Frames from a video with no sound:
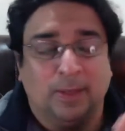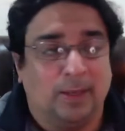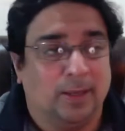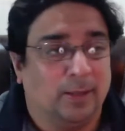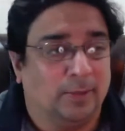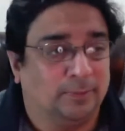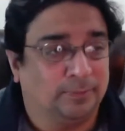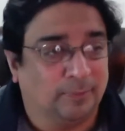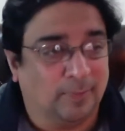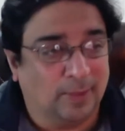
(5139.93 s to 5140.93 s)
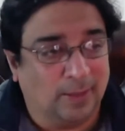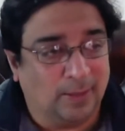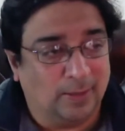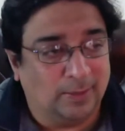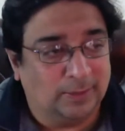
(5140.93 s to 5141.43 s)
um,
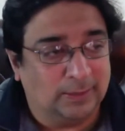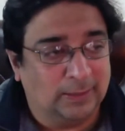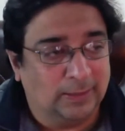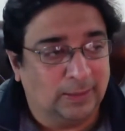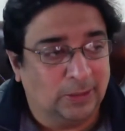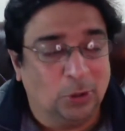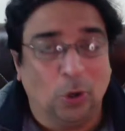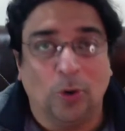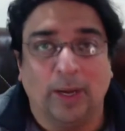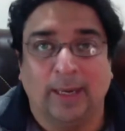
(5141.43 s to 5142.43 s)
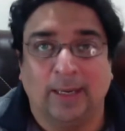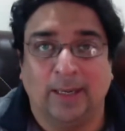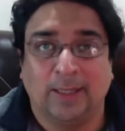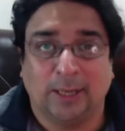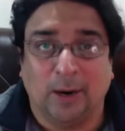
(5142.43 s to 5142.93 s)
go
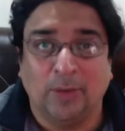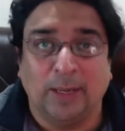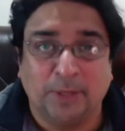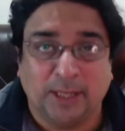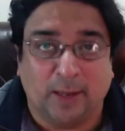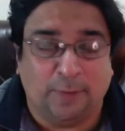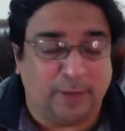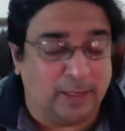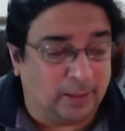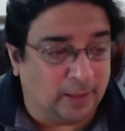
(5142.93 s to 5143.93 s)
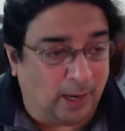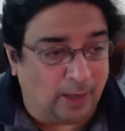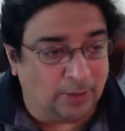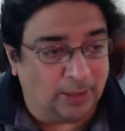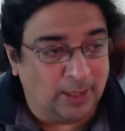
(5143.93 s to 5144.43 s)
and surround himself in a
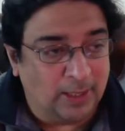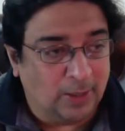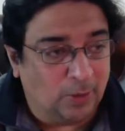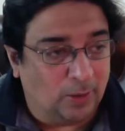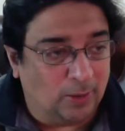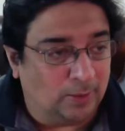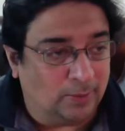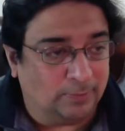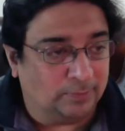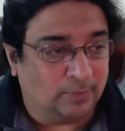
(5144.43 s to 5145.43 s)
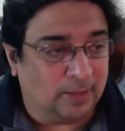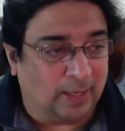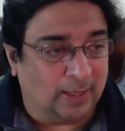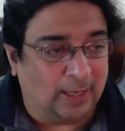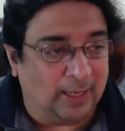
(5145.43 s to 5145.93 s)
crowd,
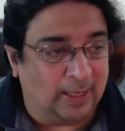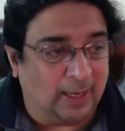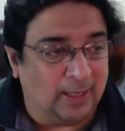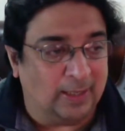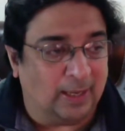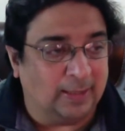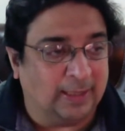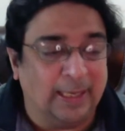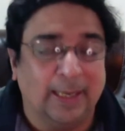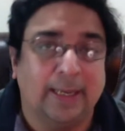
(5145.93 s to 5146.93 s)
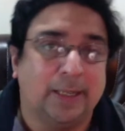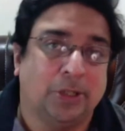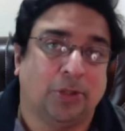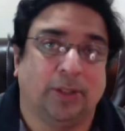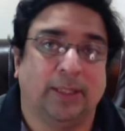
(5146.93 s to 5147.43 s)
I clearly
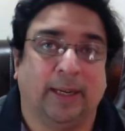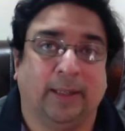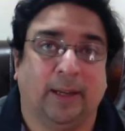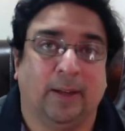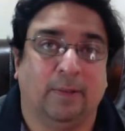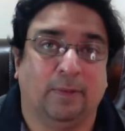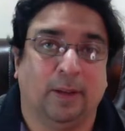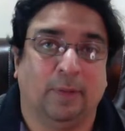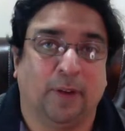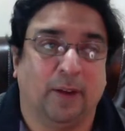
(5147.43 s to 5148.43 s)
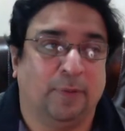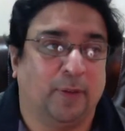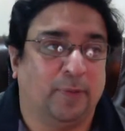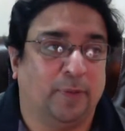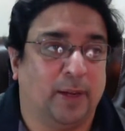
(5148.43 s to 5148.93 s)
understood that if
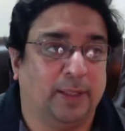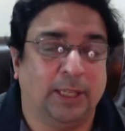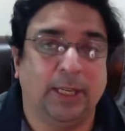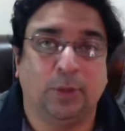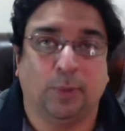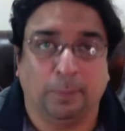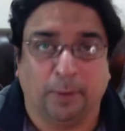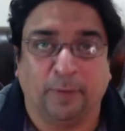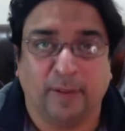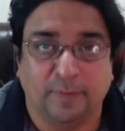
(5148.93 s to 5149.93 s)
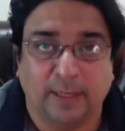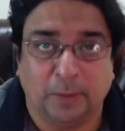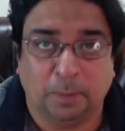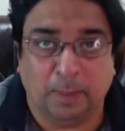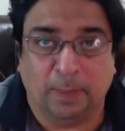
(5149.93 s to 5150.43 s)
I teach 1.5
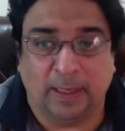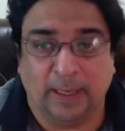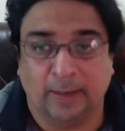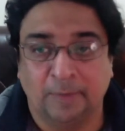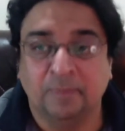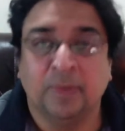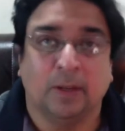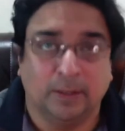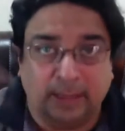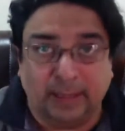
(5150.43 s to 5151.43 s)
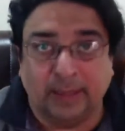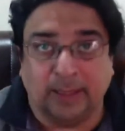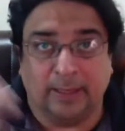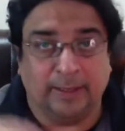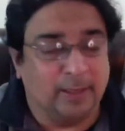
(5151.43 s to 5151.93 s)
million people here on the
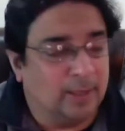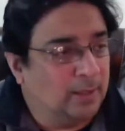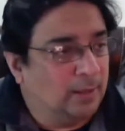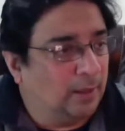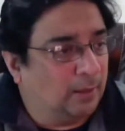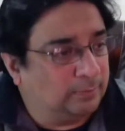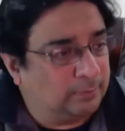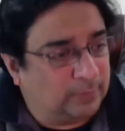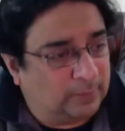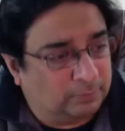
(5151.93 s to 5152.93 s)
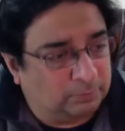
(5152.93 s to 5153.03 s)
internet, um,